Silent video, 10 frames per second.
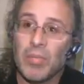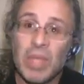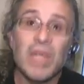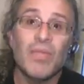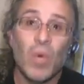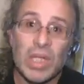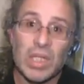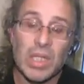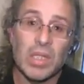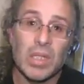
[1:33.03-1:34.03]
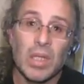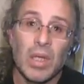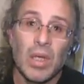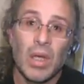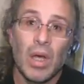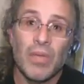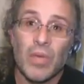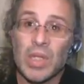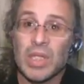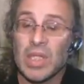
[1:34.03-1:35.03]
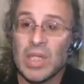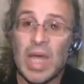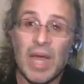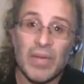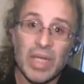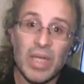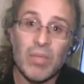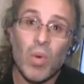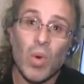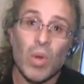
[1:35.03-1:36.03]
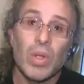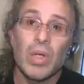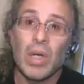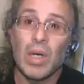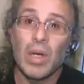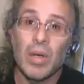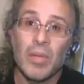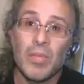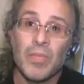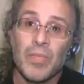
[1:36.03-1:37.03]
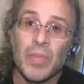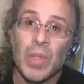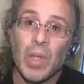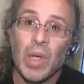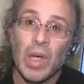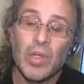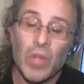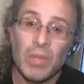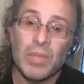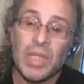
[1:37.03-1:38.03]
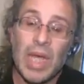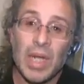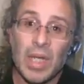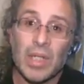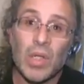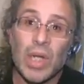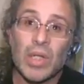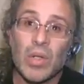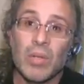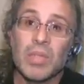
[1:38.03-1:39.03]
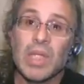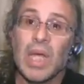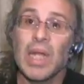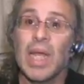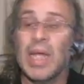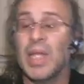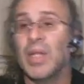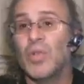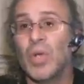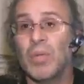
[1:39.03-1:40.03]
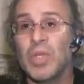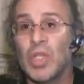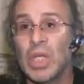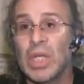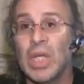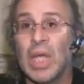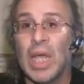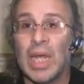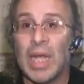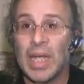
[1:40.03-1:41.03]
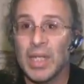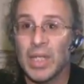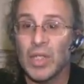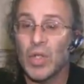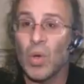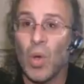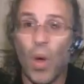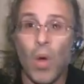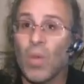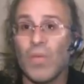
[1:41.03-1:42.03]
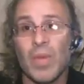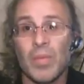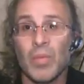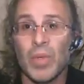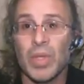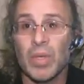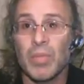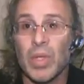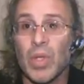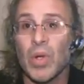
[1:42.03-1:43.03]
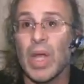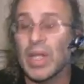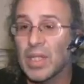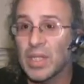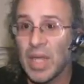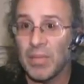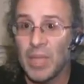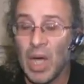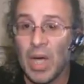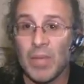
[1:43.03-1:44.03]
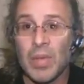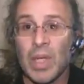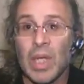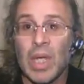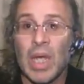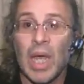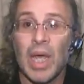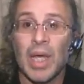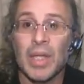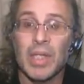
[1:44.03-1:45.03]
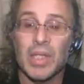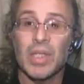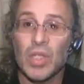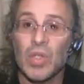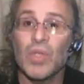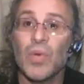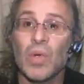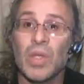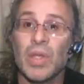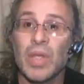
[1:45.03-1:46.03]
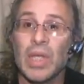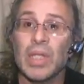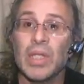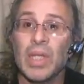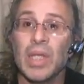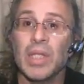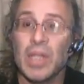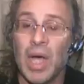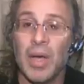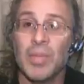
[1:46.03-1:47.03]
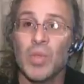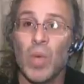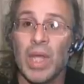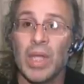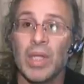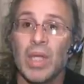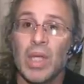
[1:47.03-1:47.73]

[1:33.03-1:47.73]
MIDI voices. For instance, I have a keyboard, a drum set, electronic drum set, and then a drum machine, and I can control all of them with the computer at the same time. And this is useful in the times when,